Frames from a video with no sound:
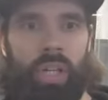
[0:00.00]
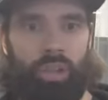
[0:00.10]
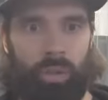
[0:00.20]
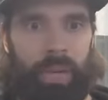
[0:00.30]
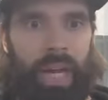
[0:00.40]

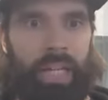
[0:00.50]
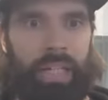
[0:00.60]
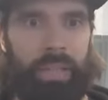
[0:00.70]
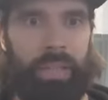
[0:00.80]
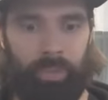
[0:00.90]
your
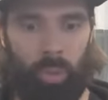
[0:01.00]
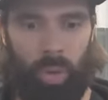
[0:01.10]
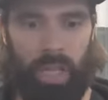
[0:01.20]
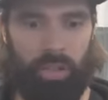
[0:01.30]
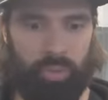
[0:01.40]
body
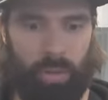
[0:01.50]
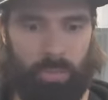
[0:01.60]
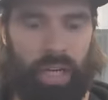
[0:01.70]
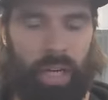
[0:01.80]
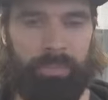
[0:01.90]
while it's
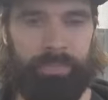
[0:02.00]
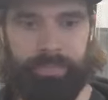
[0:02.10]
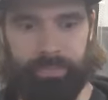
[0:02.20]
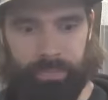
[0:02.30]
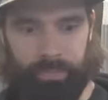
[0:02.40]
warmed up,
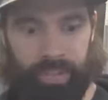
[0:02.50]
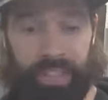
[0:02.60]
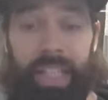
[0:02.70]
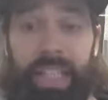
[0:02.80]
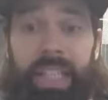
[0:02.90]

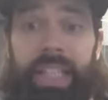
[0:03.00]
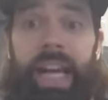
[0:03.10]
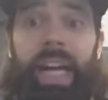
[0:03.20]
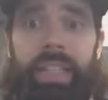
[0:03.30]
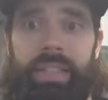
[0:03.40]
getting
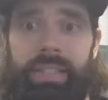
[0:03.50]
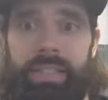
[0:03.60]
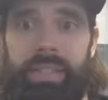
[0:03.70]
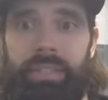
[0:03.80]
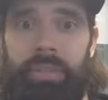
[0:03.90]

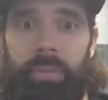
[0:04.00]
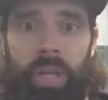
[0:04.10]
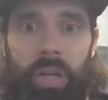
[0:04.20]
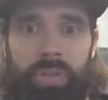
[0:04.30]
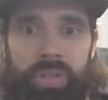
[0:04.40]
guidance from
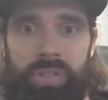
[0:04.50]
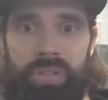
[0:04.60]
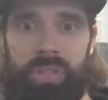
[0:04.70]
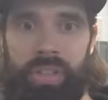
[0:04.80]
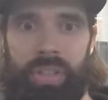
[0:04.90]

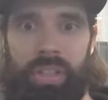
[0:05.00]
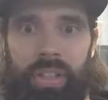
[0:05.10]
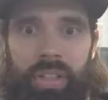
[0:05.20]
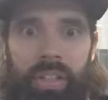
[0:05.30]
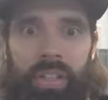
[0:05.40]
coaches
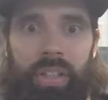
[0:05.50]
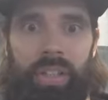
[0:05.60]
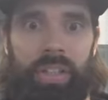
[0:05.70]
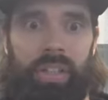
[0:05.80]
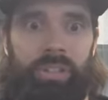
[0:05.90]

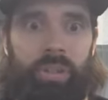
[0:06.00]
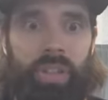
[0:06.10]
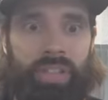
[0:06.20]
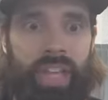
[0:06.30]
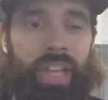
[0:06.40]
so
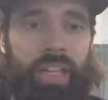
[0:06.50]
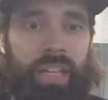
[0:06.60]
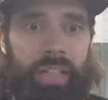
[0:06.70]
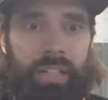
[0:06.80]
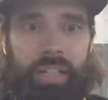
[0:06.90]
that
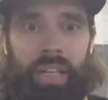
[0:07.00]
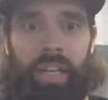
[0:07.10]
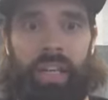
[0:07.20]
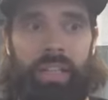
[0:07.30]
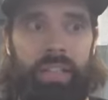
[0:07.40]
they
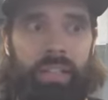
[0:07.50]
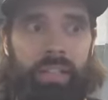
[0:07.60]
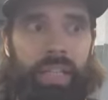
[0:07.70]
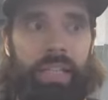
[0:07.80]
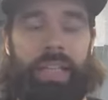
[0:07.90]
can
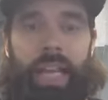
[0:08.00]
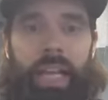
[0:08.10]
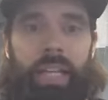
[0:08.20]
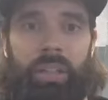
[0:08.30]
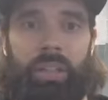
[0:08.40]
lend a
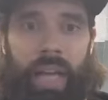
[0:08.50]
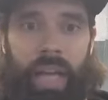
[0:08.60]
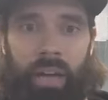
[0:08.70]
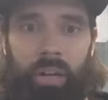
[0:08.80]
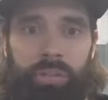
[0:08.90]
hand on
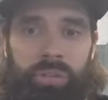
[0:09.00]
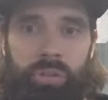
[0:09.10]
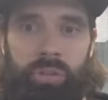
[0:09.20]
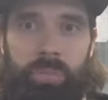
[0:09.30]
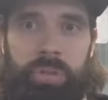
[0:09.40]
how
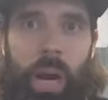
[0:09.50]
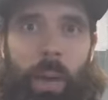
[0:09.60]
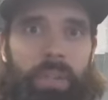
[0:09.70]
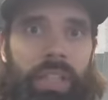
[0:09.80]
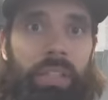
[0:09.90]
to
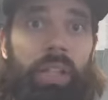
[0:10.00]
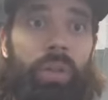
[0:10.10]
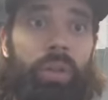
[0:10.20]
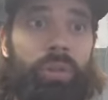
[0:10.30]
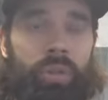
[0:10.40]
properly
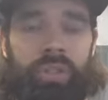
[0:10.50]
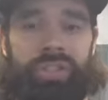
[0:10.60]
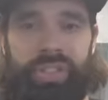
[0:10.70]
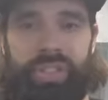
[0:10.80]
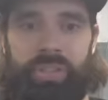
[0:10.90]
load your
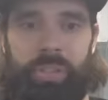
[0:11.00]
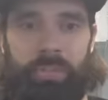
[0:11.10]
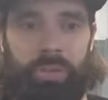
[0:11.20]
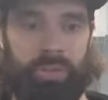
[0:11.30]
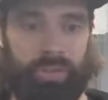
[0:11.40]

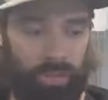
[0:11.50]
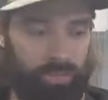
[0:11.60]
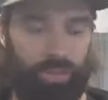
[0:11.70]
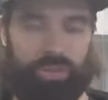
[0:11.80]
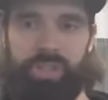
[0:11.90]
system, your
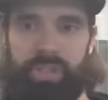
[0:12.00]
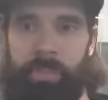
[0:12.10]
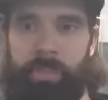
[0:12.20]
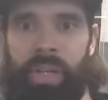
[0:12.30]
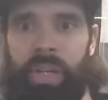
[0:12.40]
skeletal
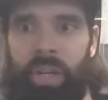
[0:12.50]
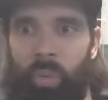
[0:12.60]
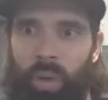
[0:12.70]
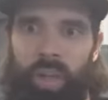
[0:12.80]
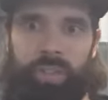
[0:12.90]
system,
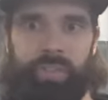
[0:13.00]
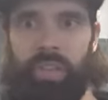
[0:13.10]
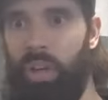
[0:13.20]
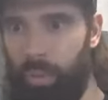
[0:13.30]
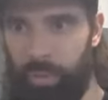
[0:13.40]
with
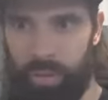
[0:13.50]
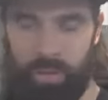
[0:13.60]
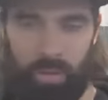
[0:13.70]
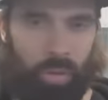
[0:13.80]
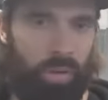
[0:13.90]
load
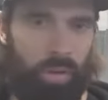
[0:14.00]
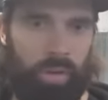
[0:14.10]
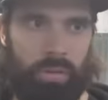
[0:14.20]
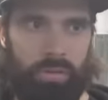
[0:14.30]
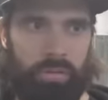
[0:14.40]
or